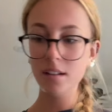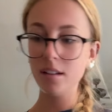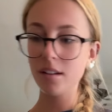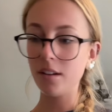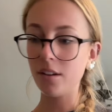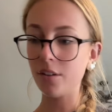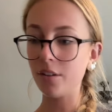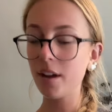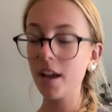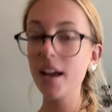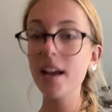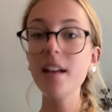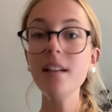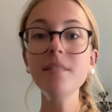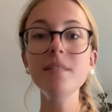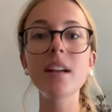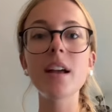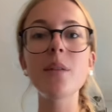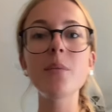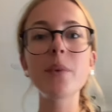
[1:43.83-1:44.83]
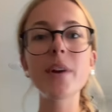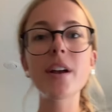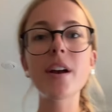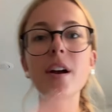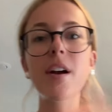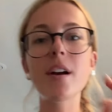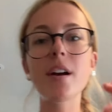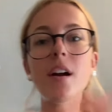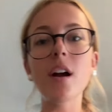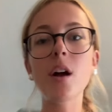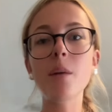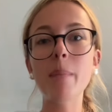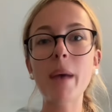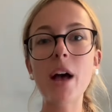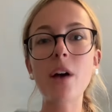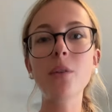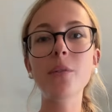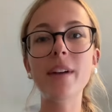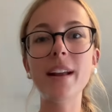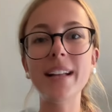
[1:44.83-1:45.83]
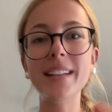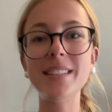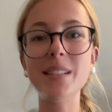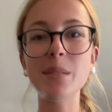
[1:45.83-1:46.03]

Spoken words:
Okay, and we are about ready to